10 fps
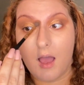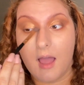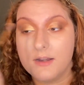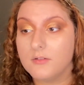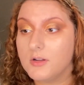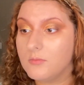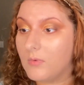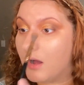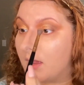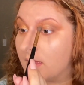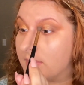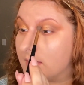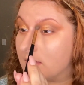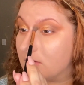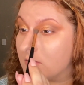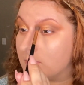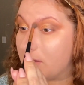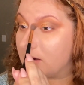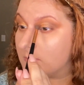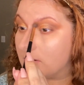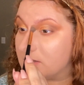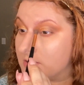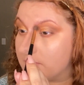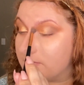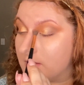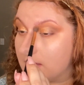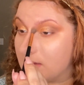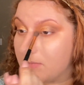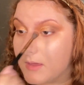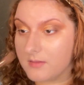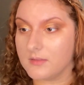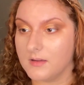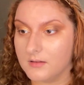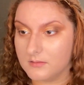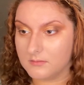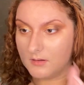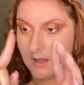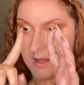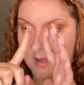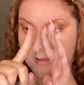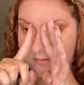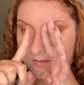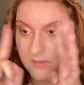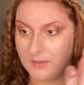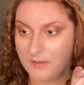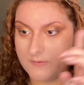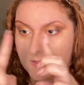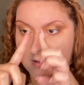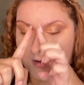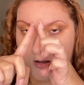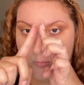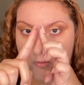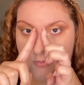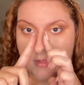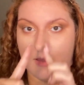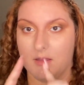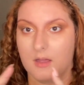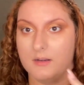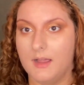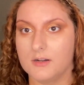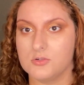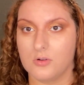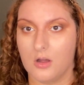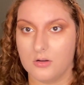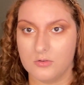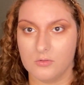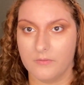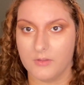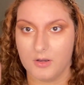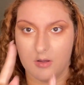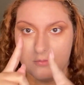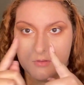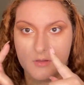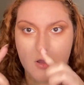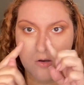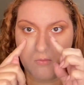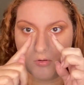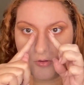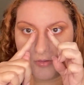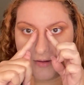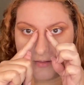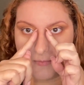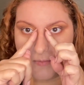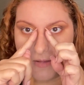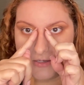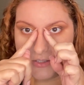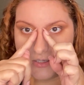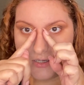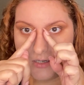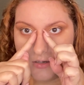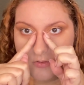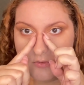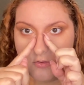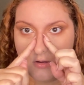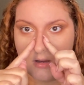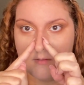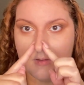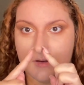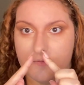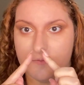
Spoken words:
I don't know why, I think it looks better, but I just feel like it makes the eyes, and I feel like it helps with like a natural contour of the nose, where there's like some dimension here, so it kind of like